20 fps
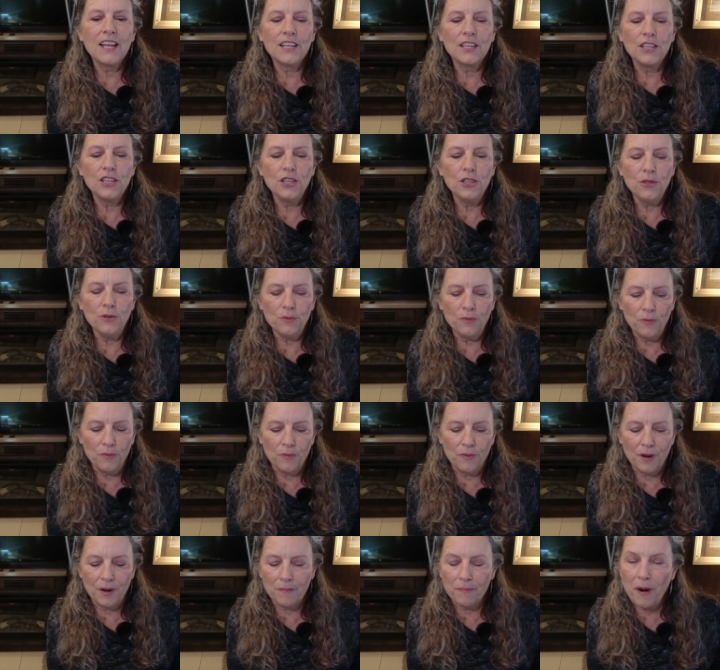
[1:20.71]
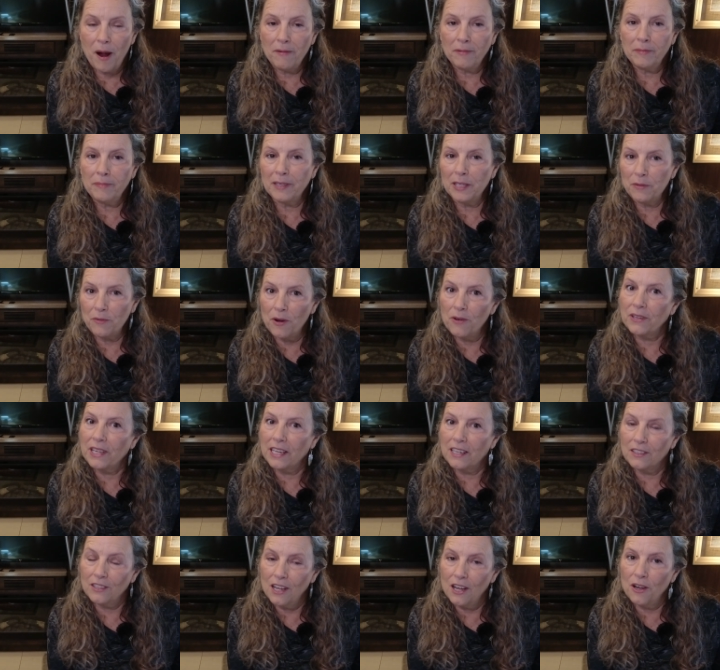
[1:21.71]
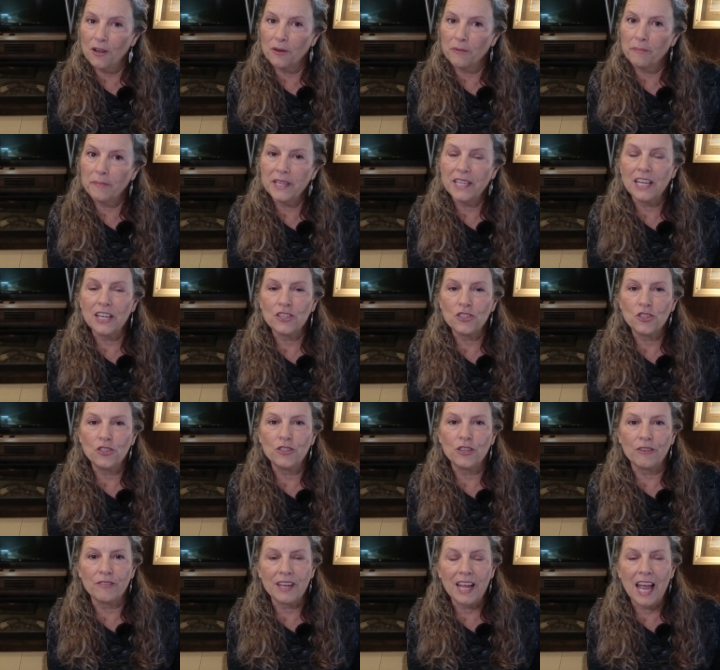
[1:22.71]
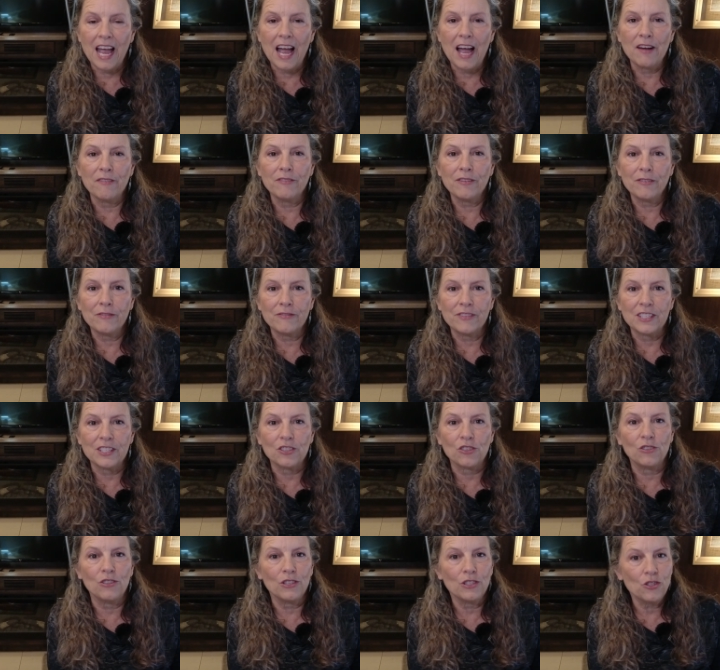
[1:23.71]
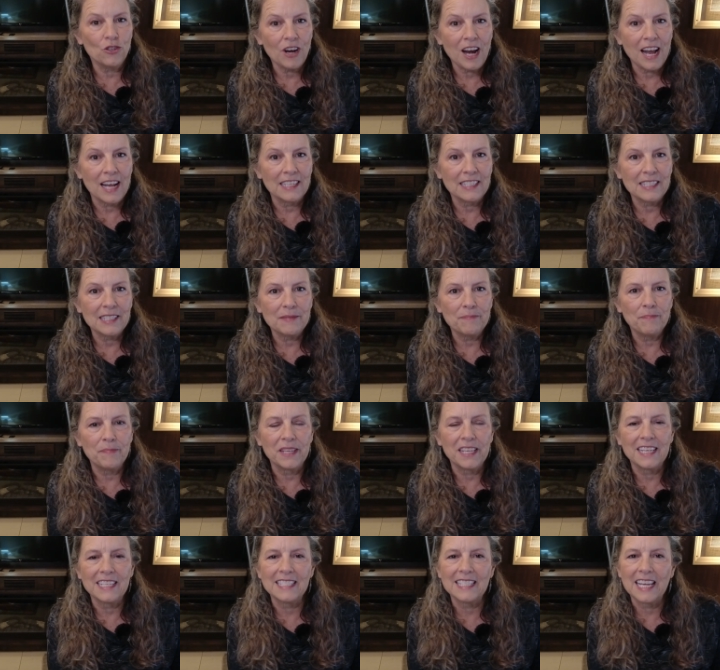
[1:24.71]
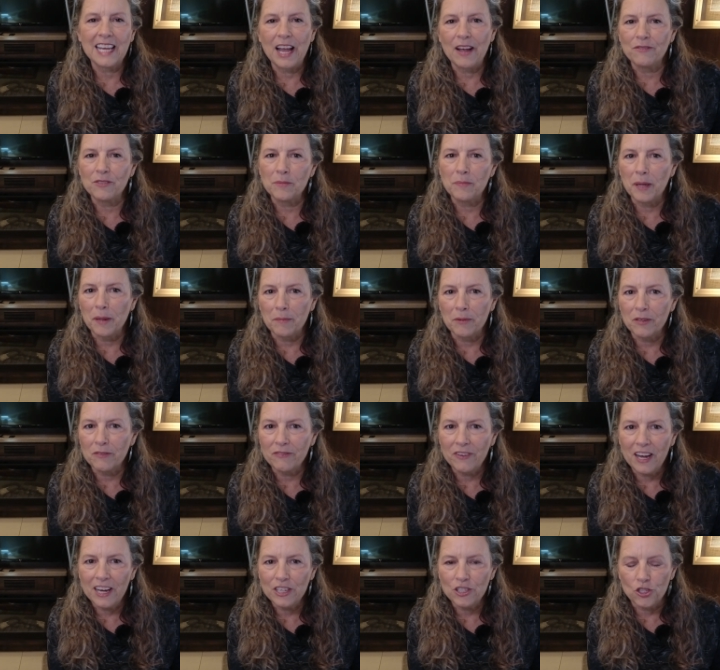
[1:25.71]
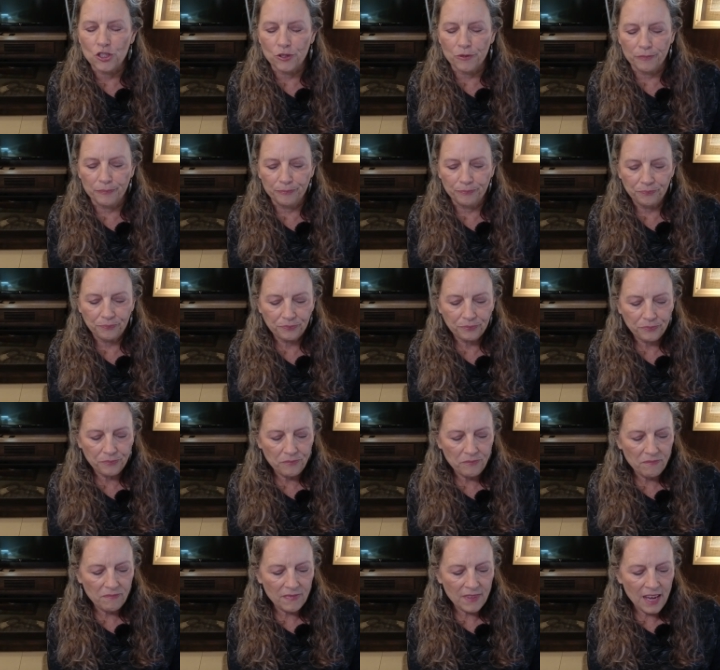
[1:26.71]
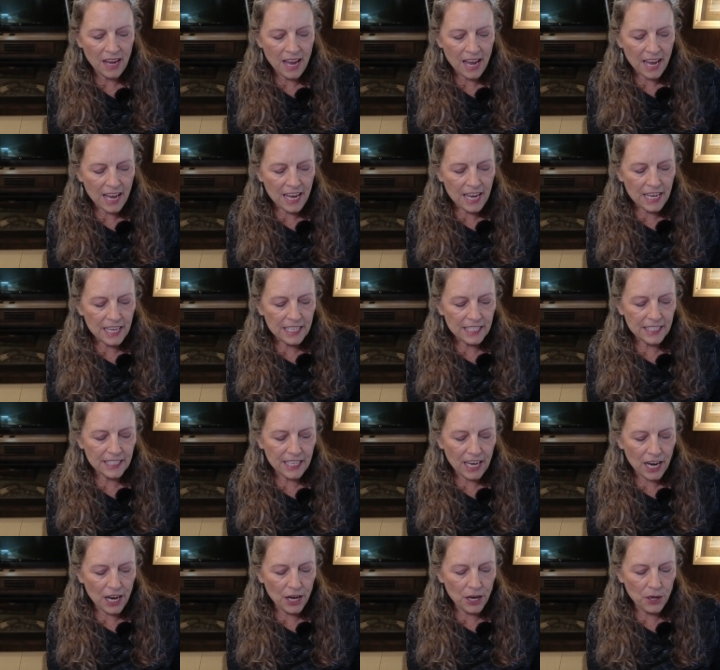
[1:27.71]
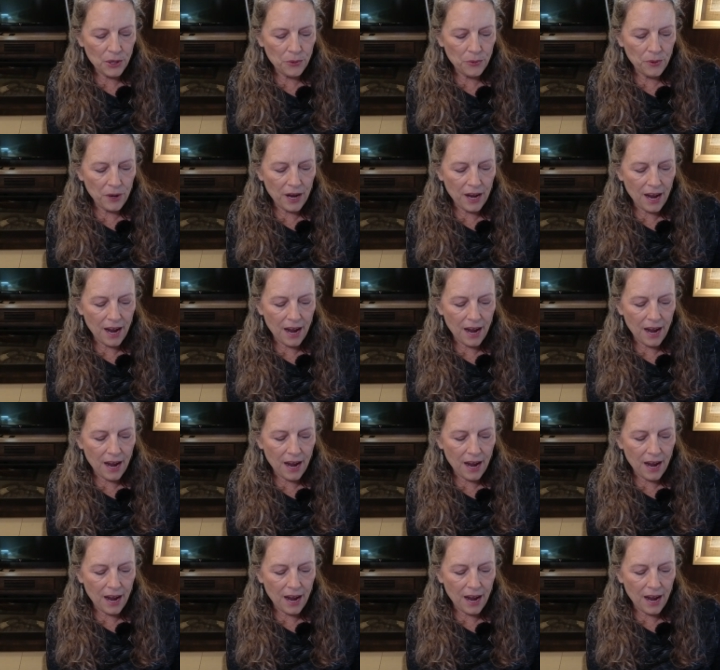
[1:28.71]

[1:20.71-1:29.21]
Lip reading: you probably won't get a loan because you don't have a physical address, because they have to be able to find you. So